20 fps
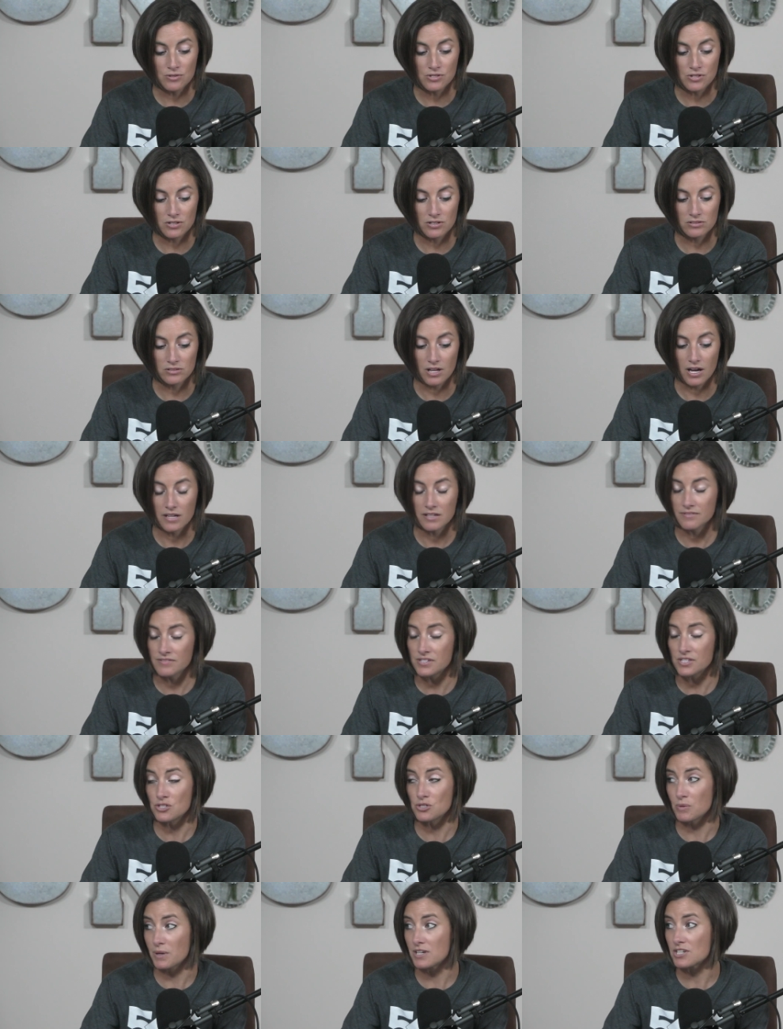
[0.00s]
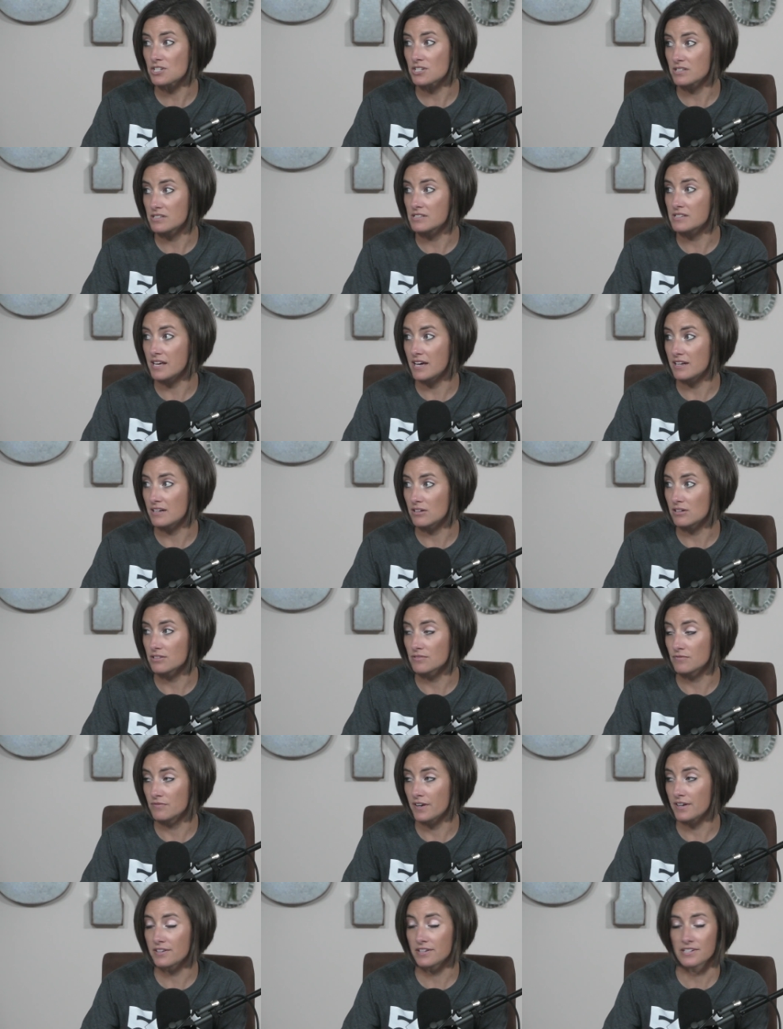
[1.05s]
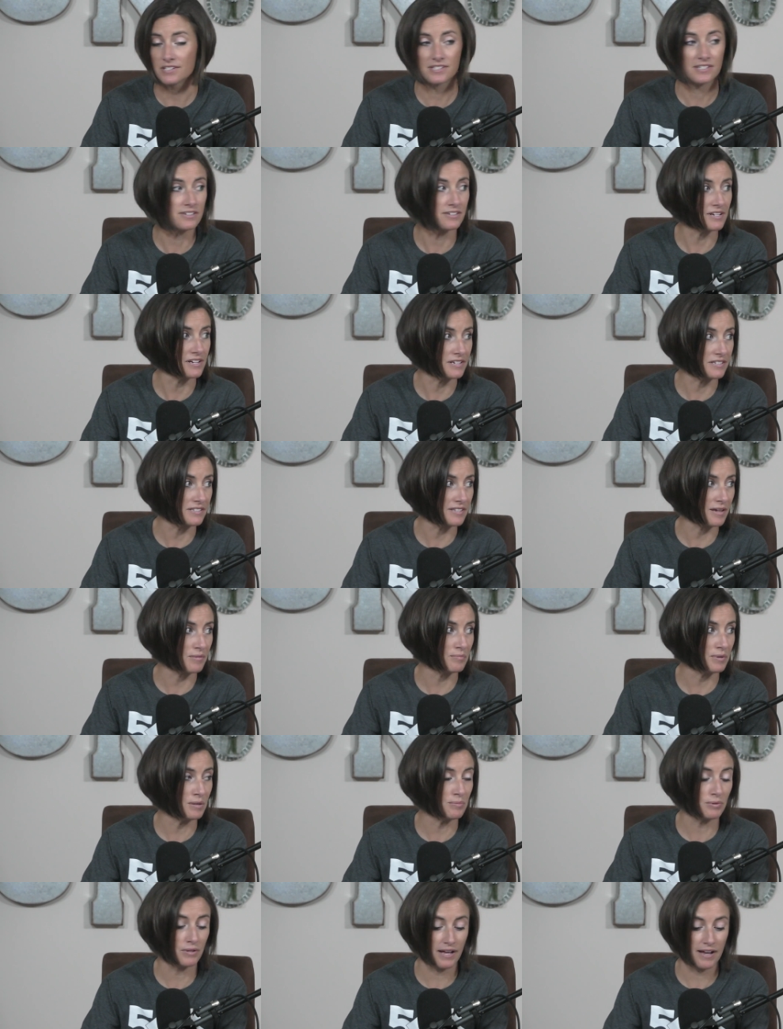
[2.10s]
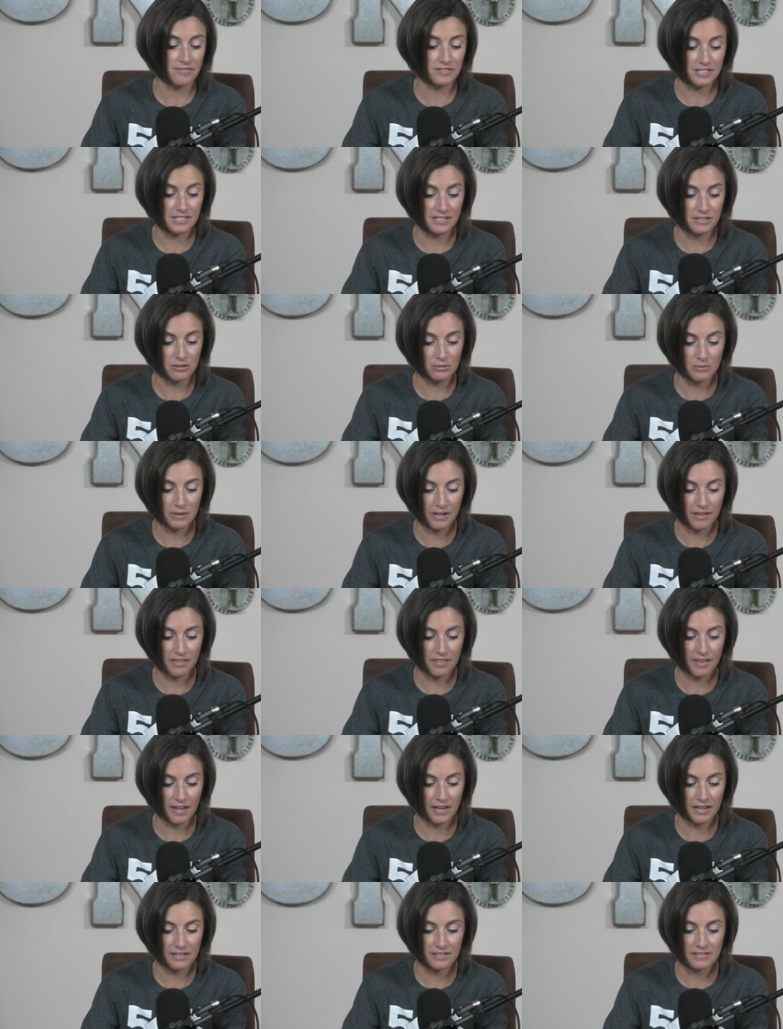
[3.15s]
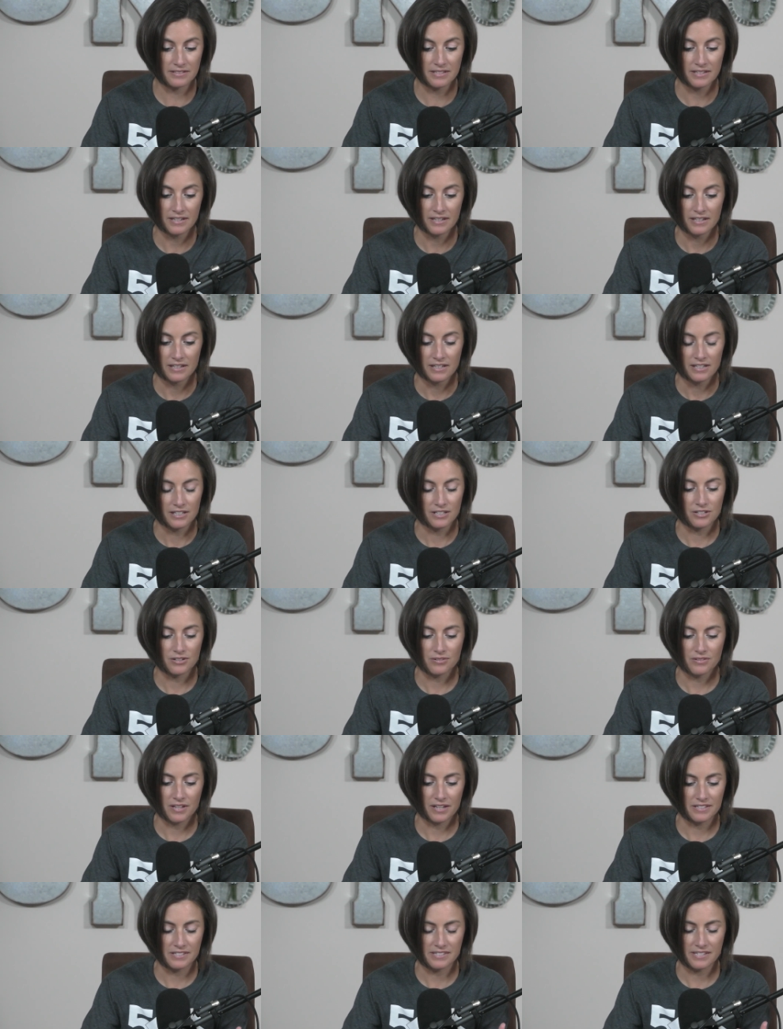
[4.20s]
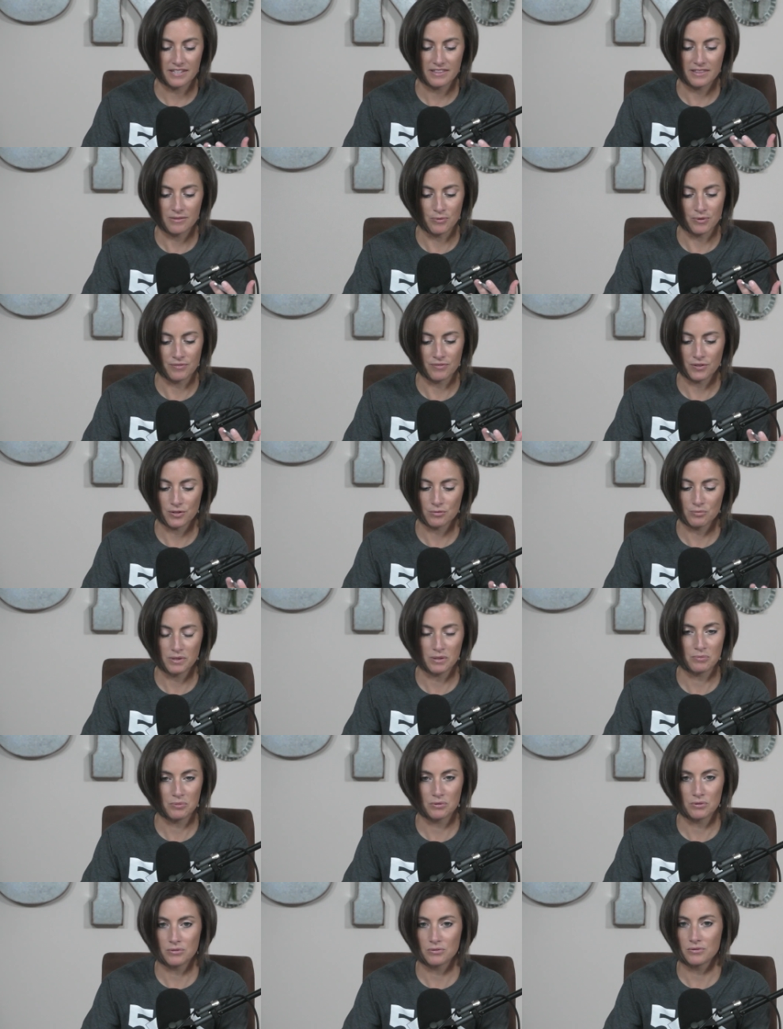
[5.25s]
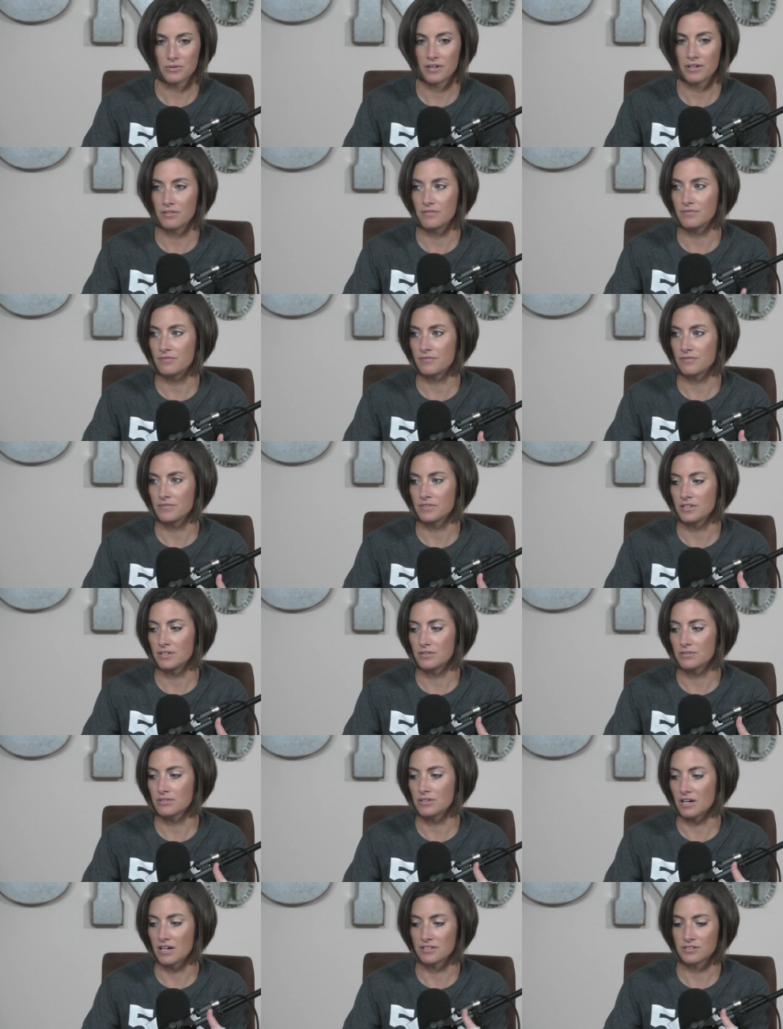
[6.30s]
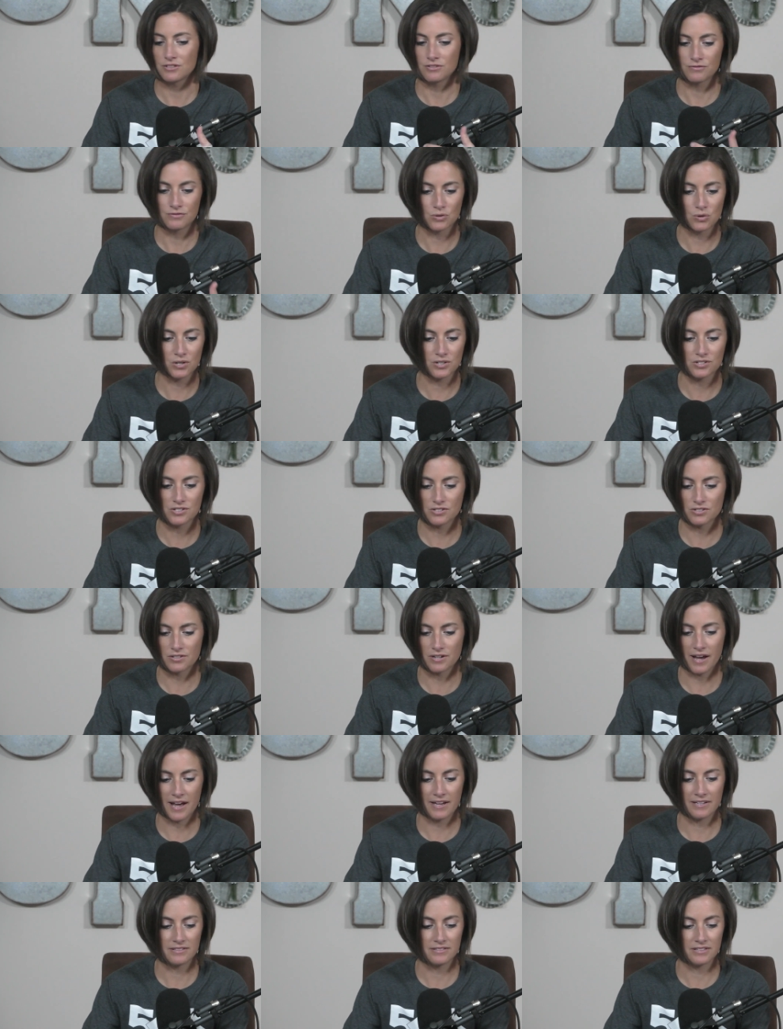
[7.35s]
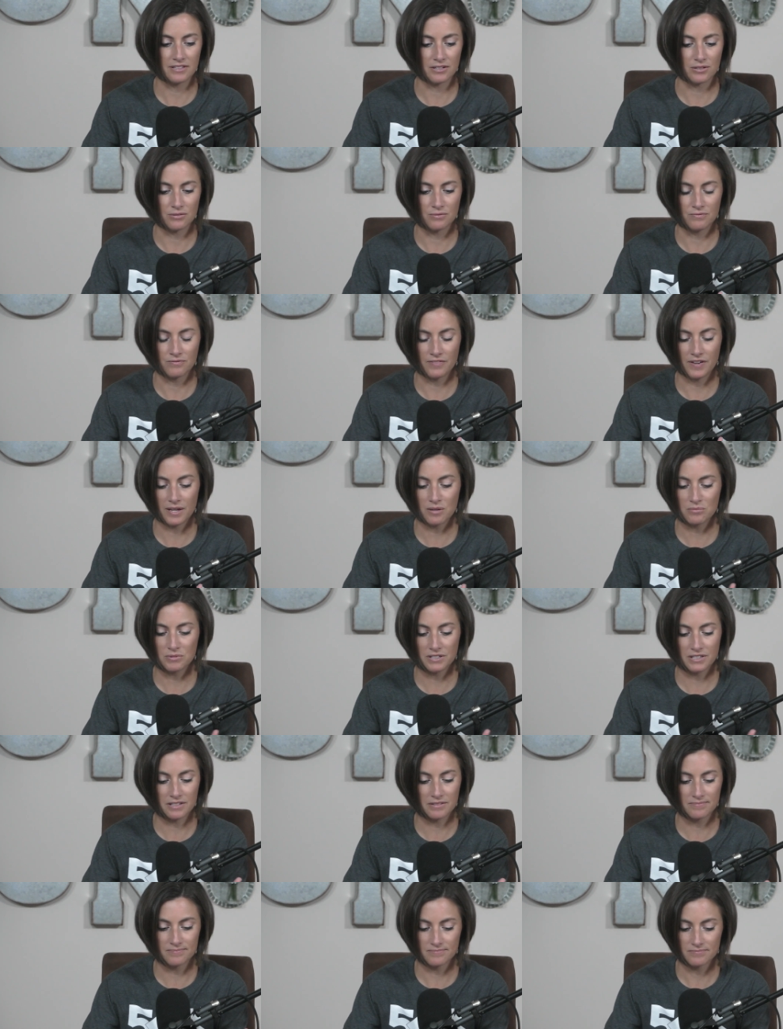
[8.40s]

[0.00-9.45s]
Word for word: are a lot of situations that right. are very serious that mm-hmm. people have to deal with. And you know, they said we've heard people have, you know, gotten divorced or had, you know, family